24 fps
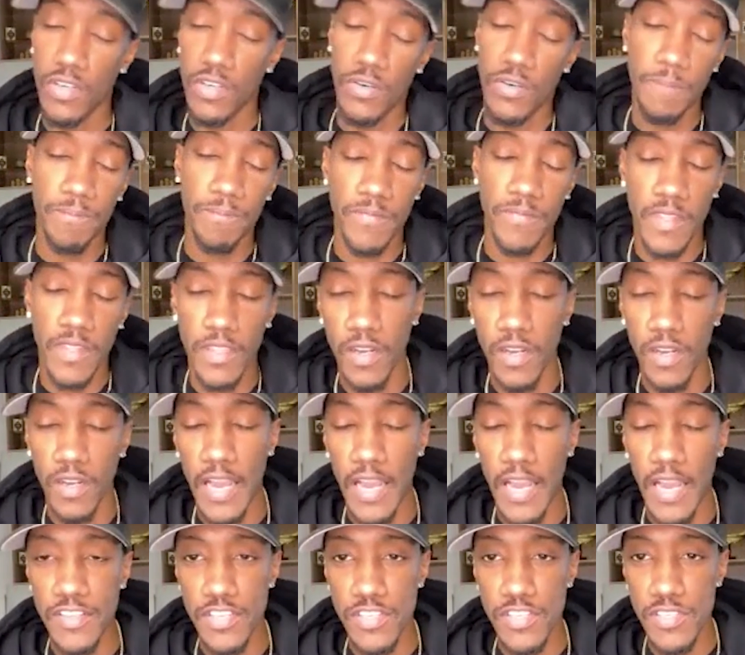So,
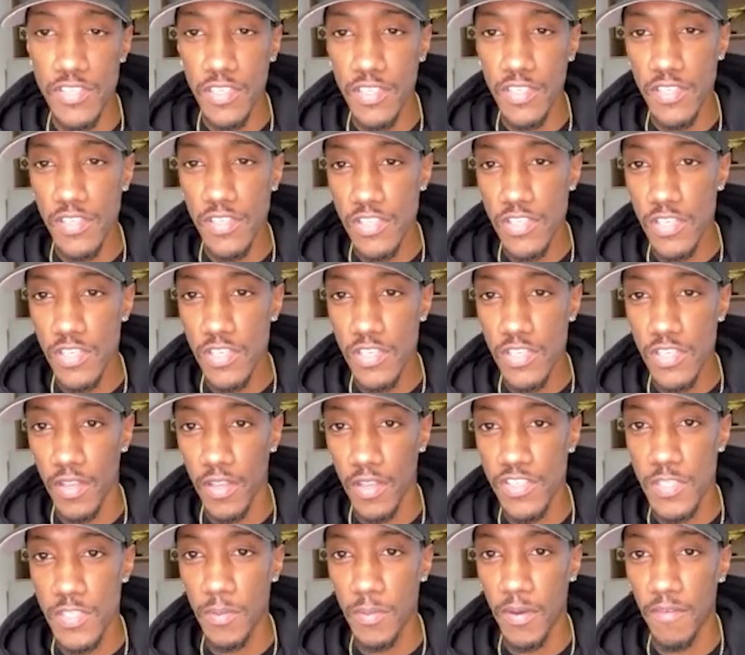
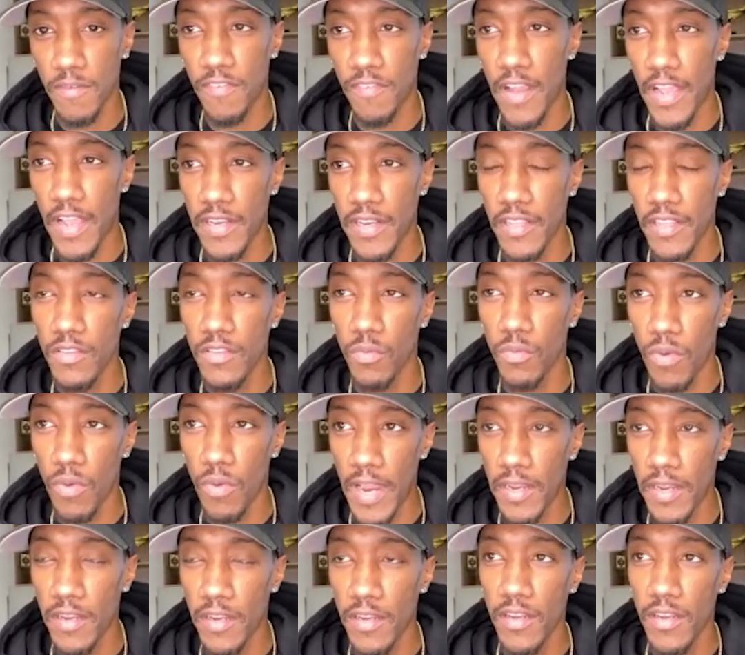it's just about finding
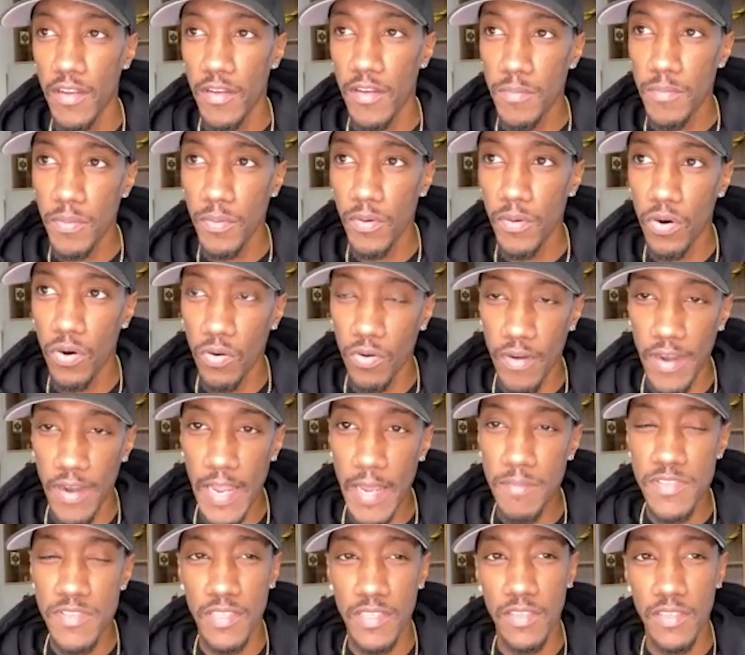the right
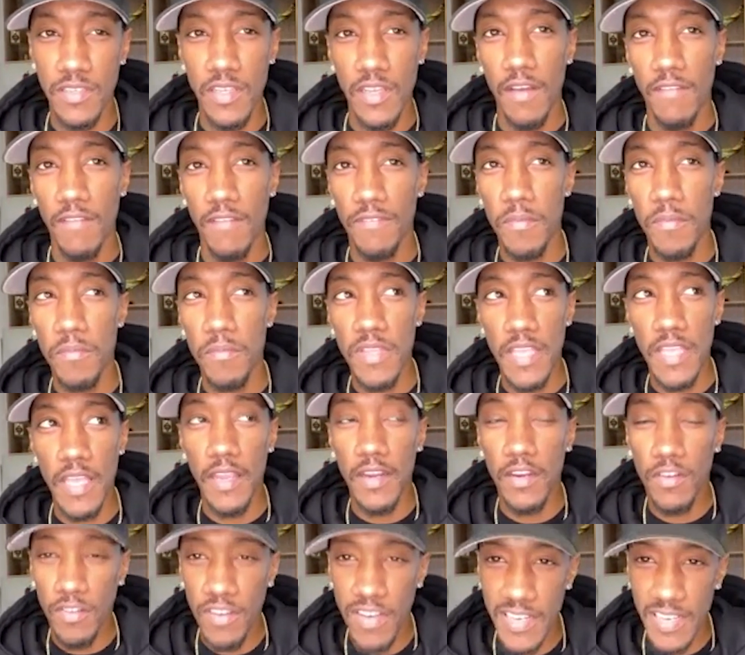programs, and for
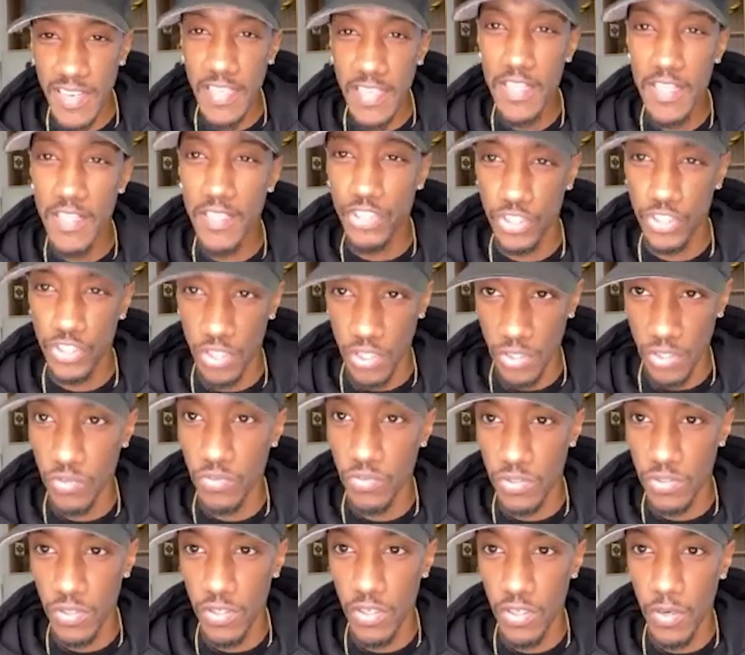me, and creating hit
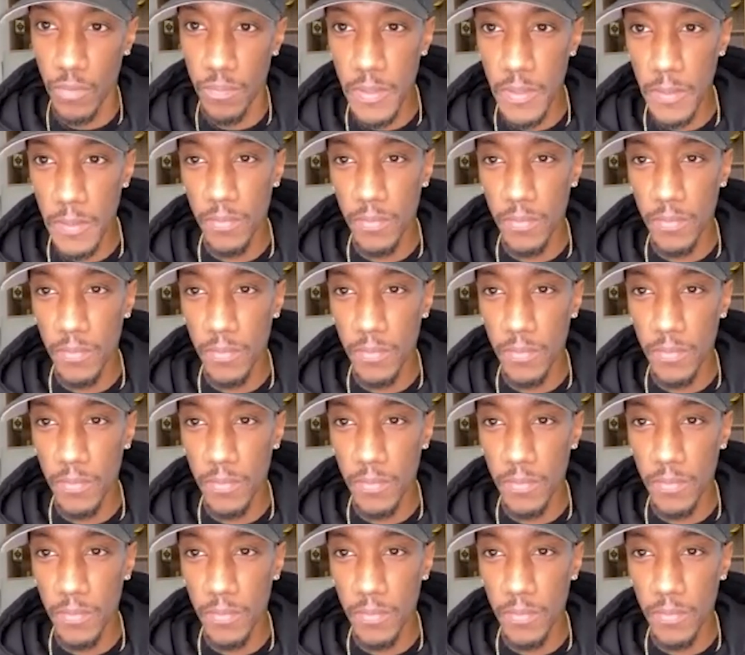shows.